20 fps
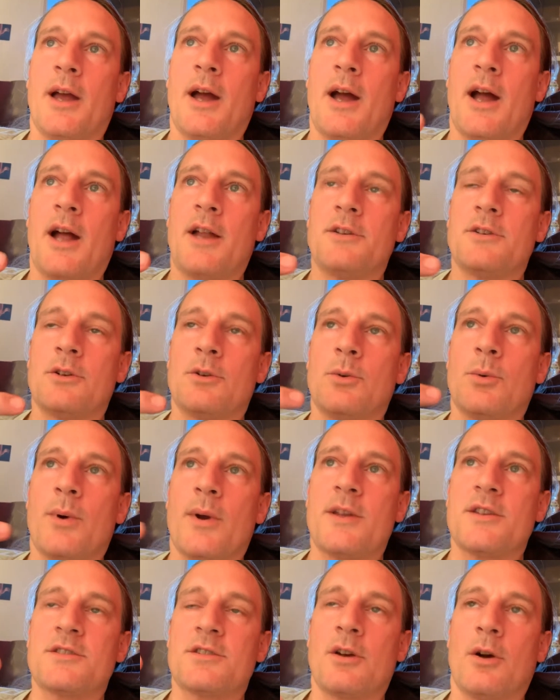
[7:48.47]
and
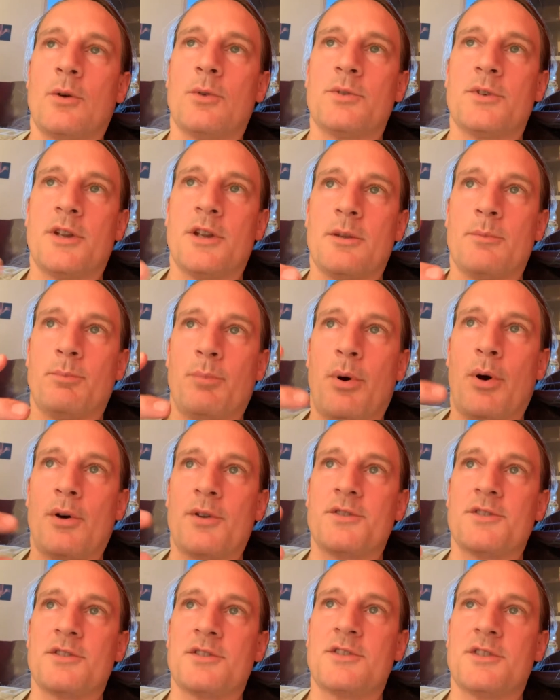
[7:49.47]
always holding
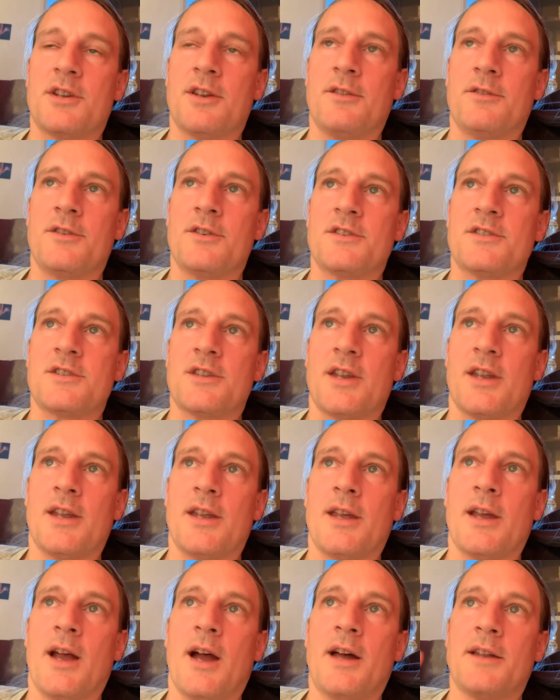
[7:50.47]

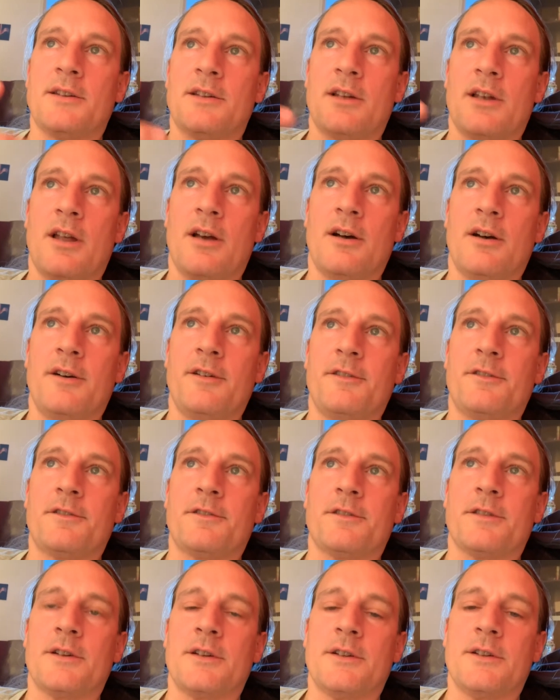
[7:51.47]
positivity and
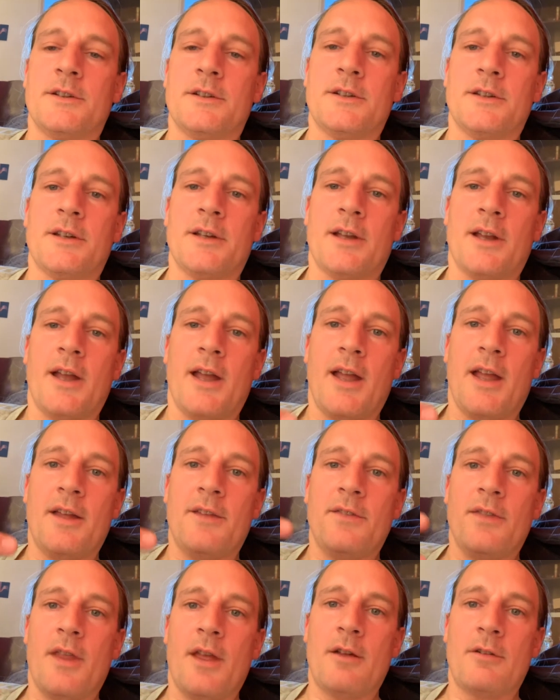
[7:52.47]
love
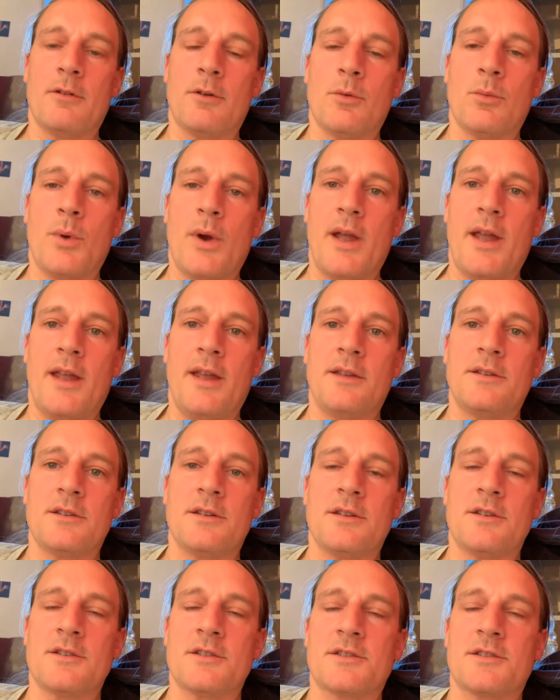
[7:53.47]
in their
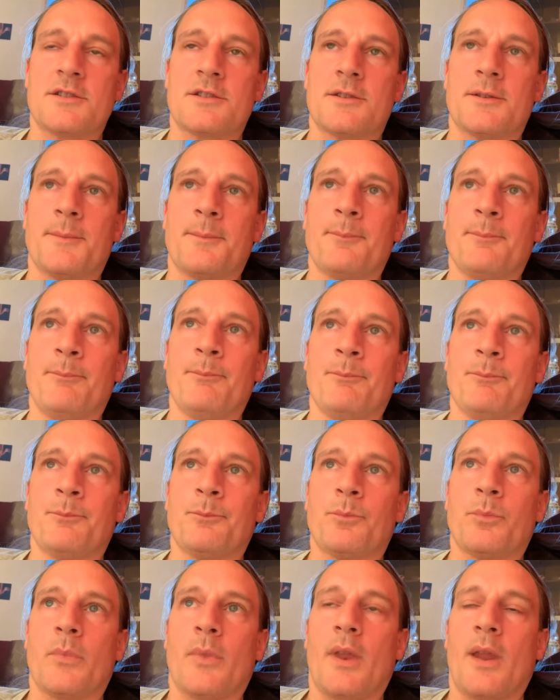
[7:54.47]
awareness.
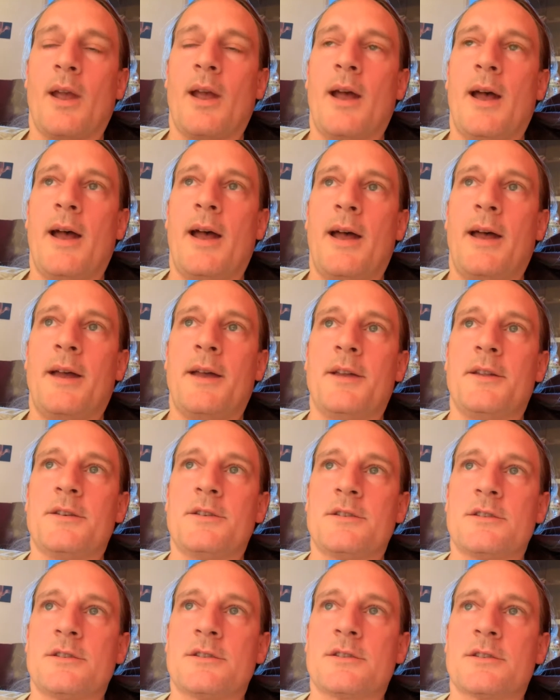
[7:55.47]

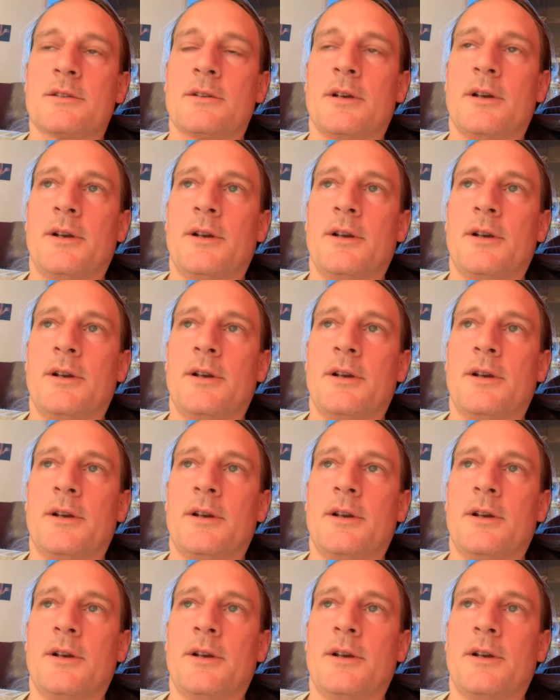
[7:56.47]
And